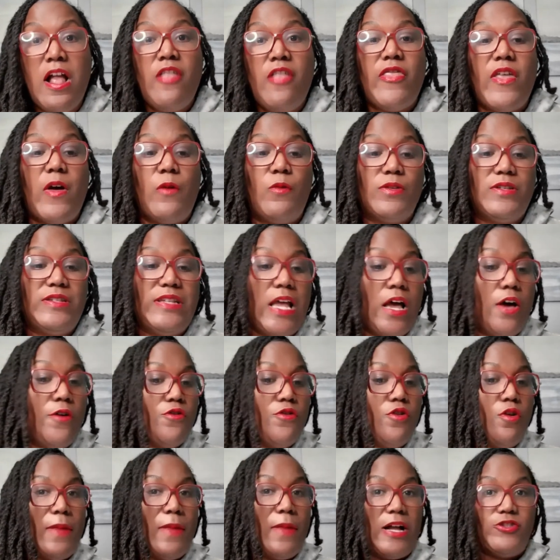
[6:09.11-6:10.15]
that will tell
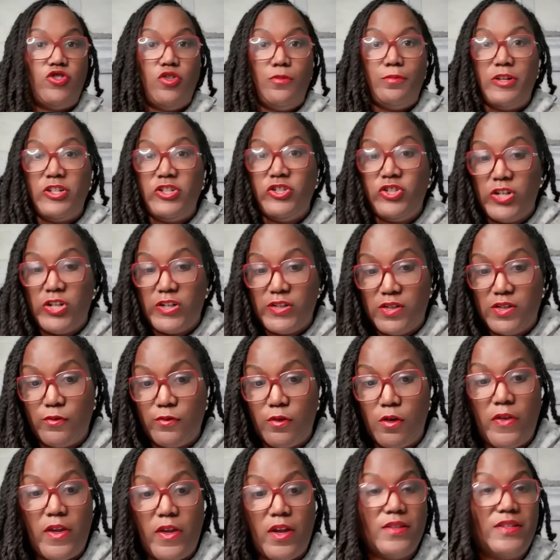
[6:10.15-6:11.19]
you about your
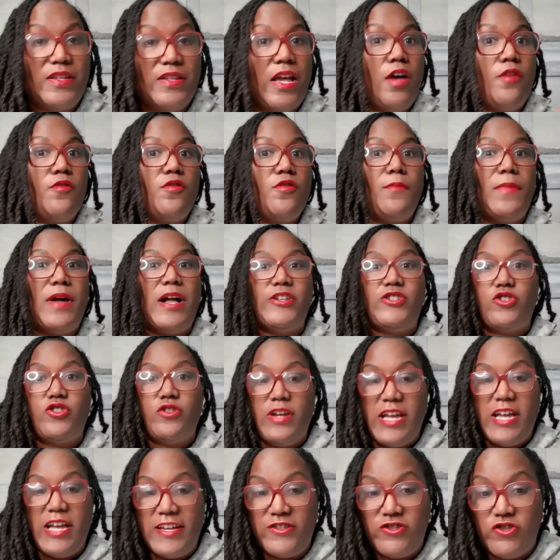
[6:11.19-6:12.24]
progesterone, that'll tell you about your
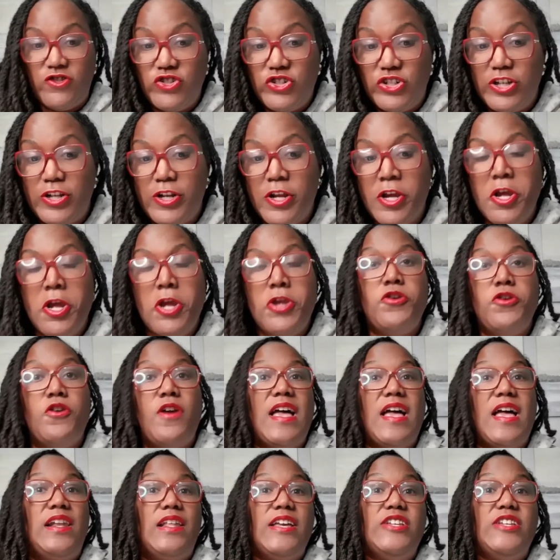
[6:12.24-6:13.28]
estrogen, your
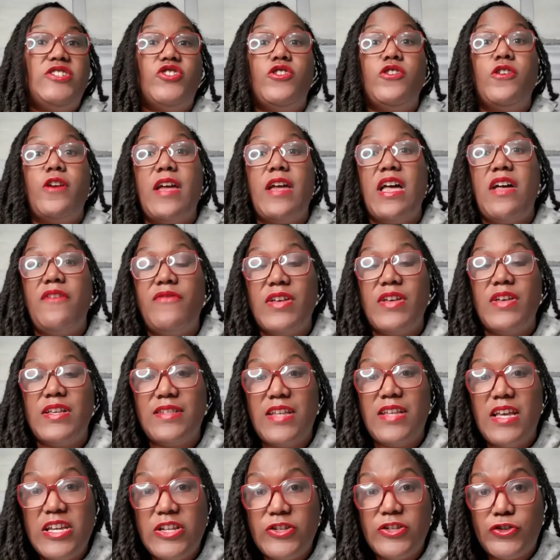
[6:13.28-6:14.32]
LH, and your
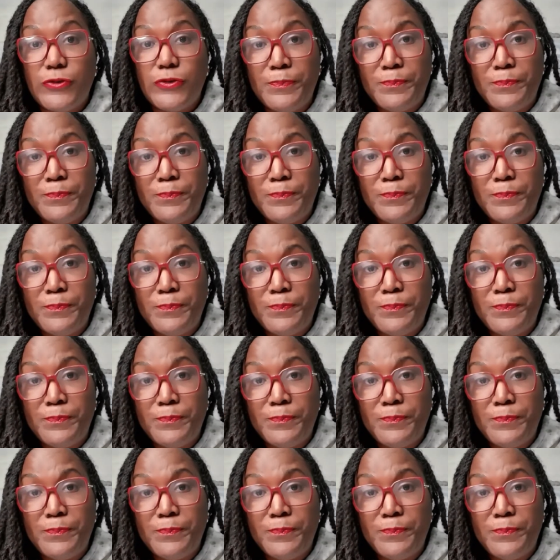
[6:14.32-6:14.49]
FSH.